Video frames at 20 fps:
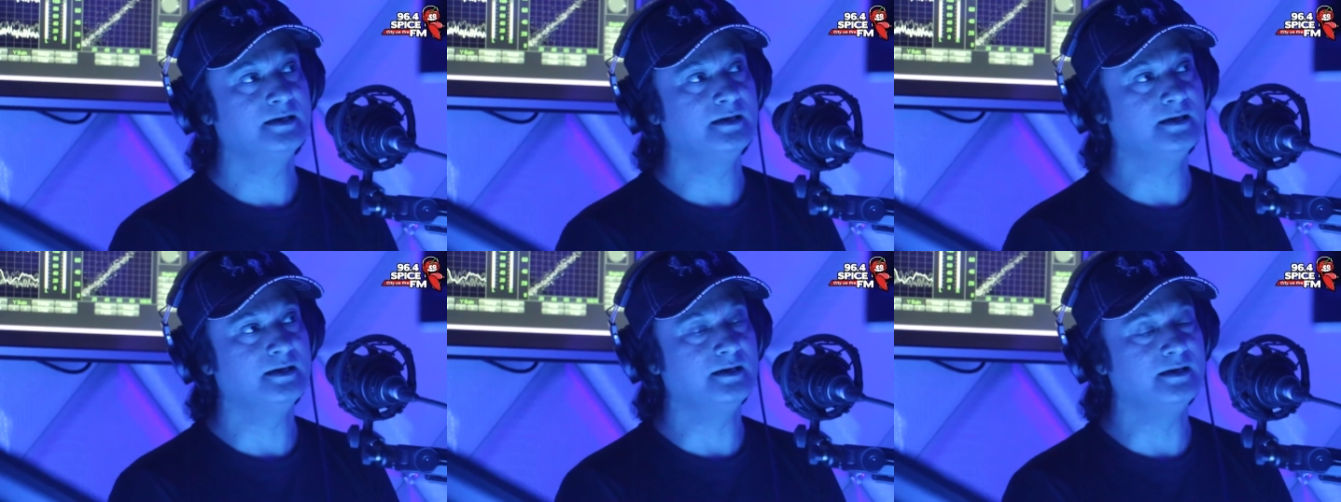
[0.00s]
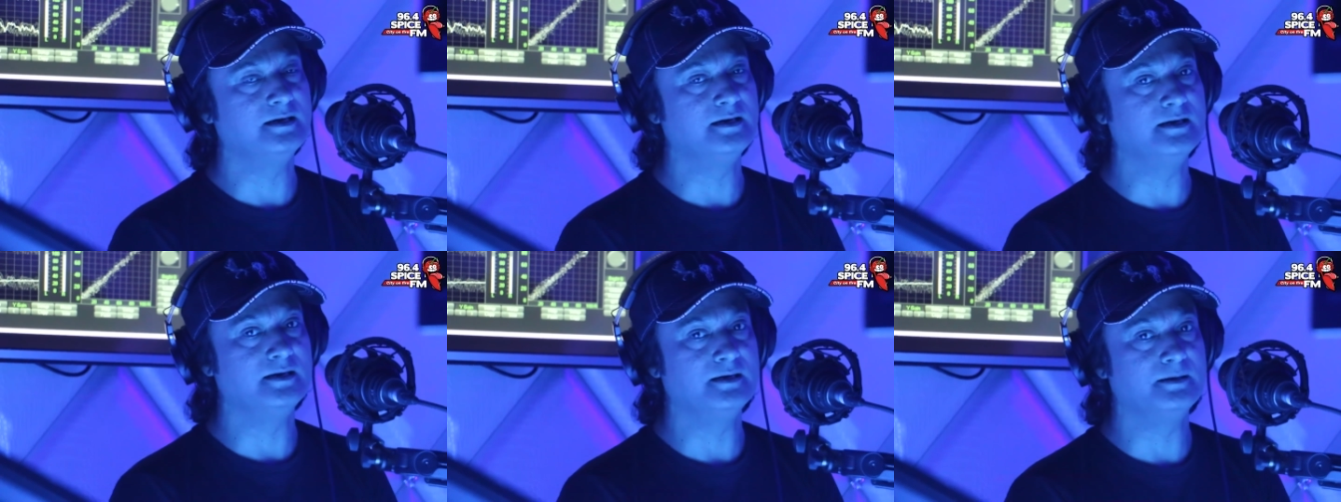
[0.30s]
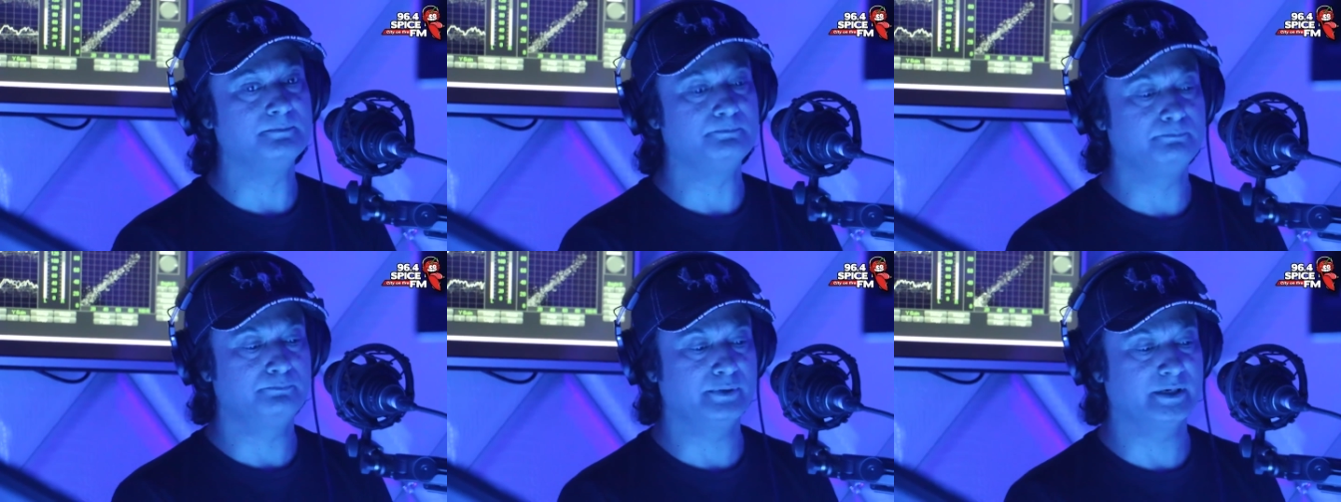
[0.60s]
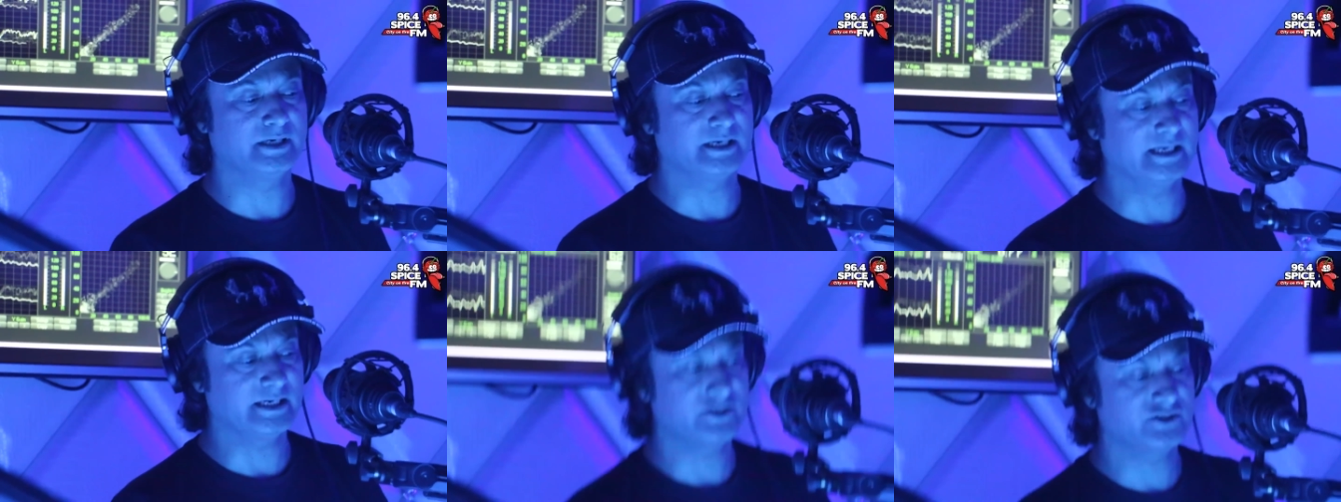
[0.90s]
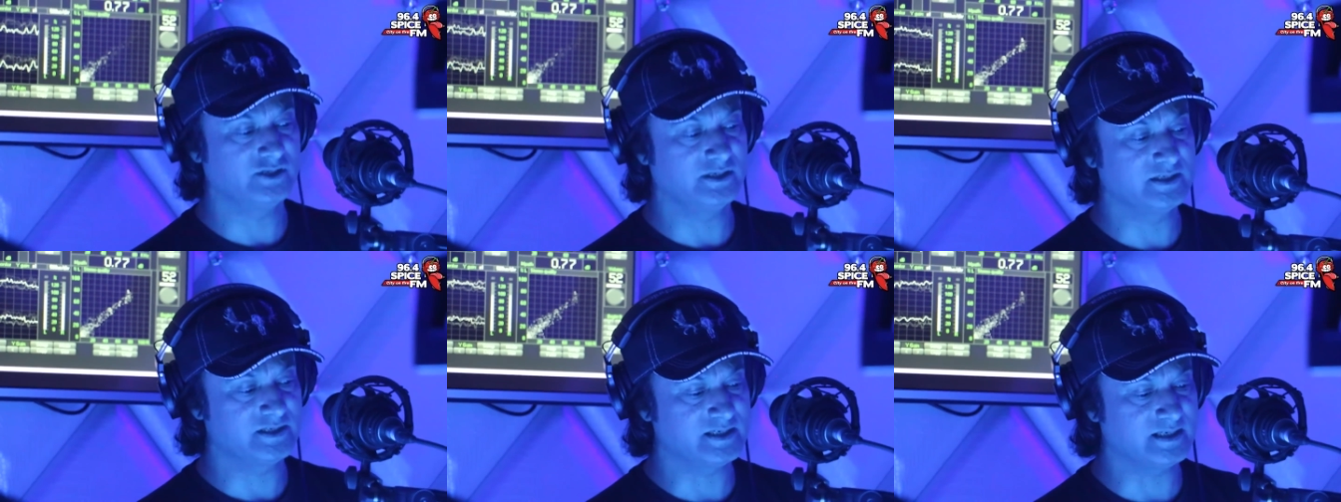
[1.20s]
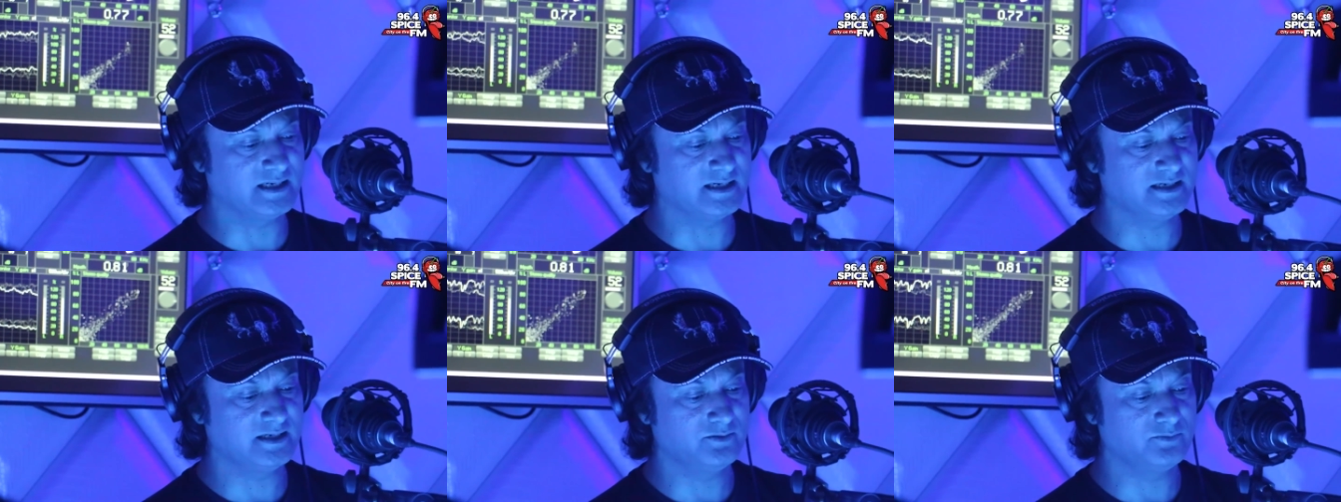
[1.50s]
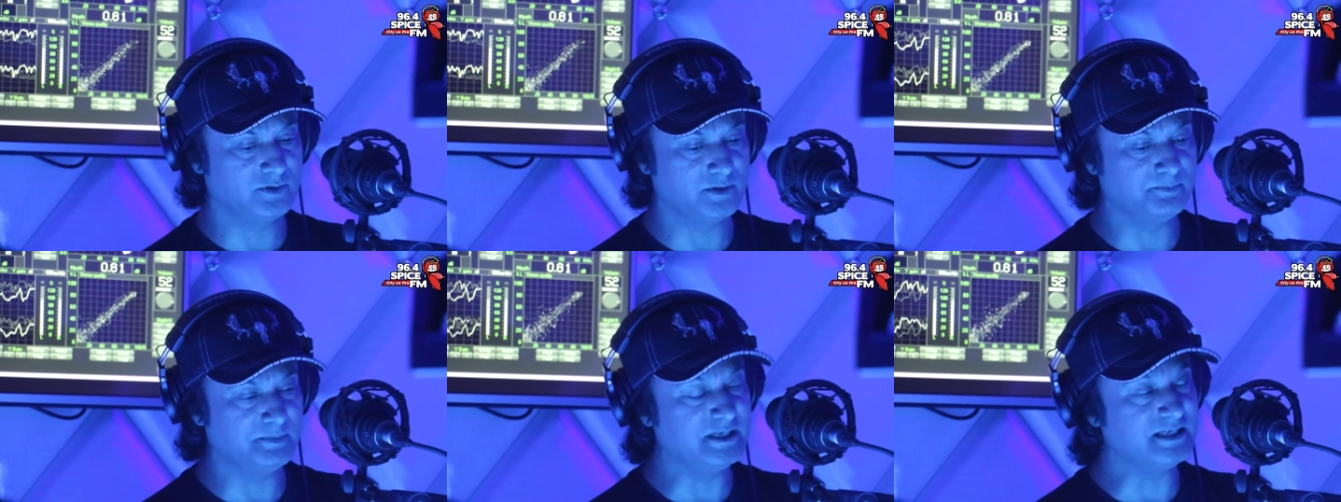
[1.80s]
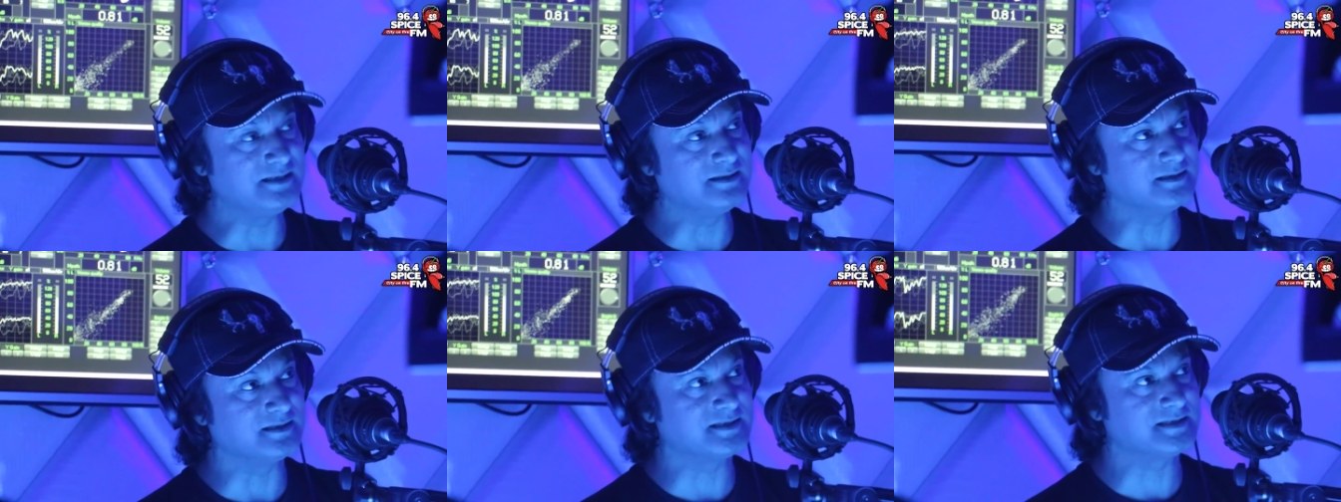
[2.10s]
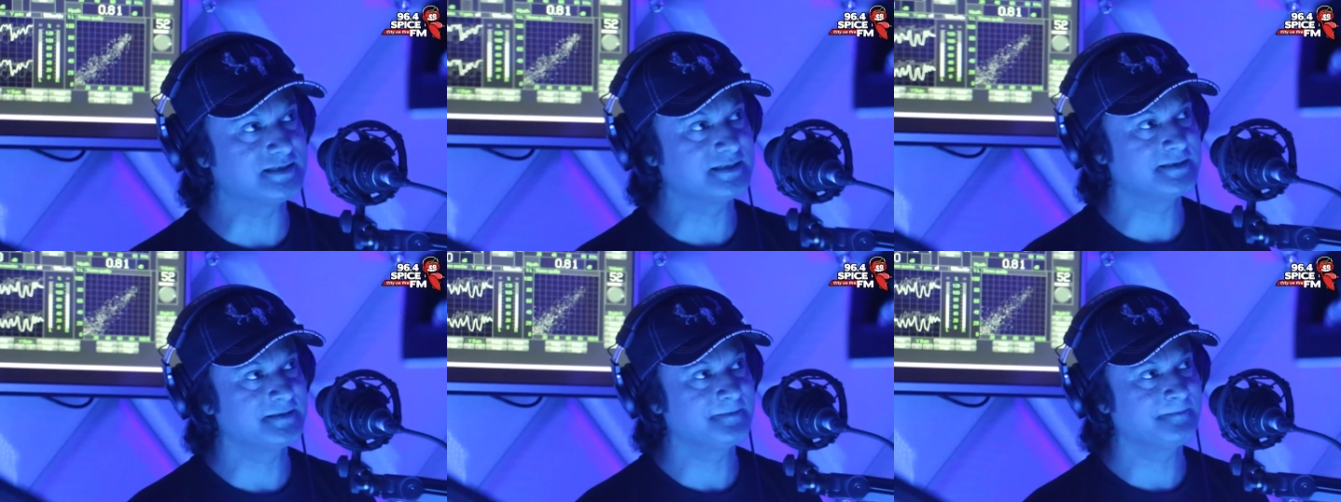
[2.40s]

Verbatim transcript: Yeah. but actually started with Beatles.